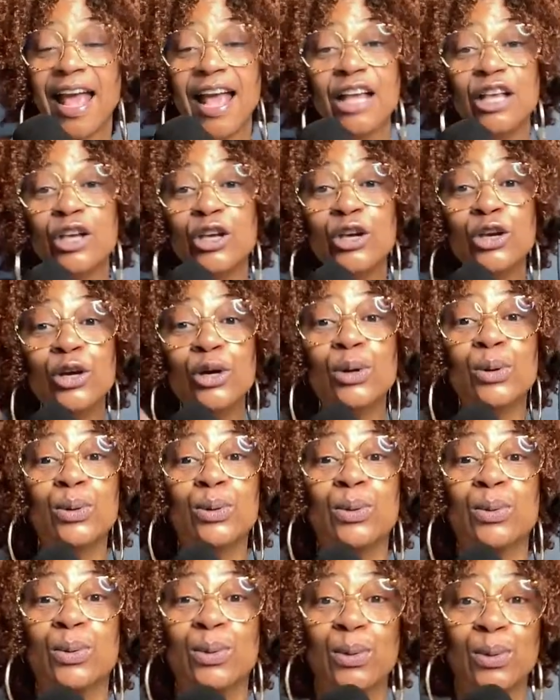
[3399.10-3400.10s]
And
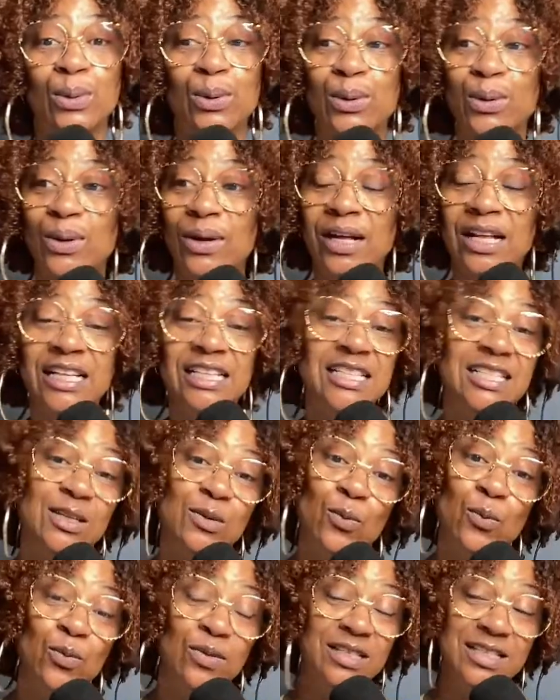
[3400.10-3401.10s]
you
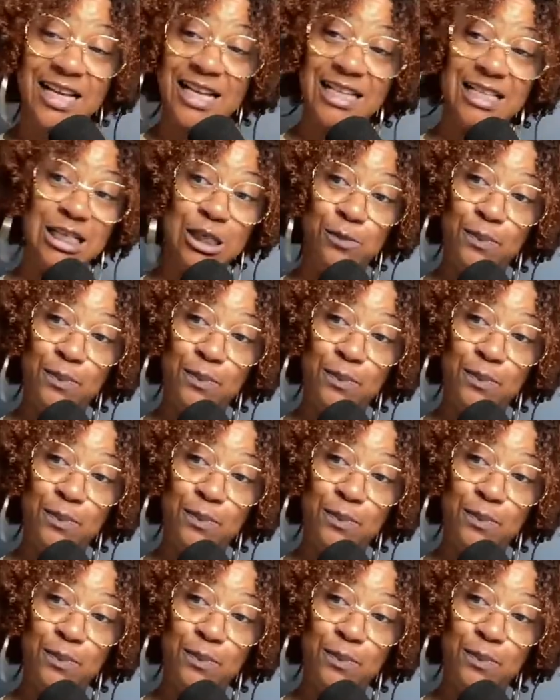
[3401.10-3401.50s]
didn't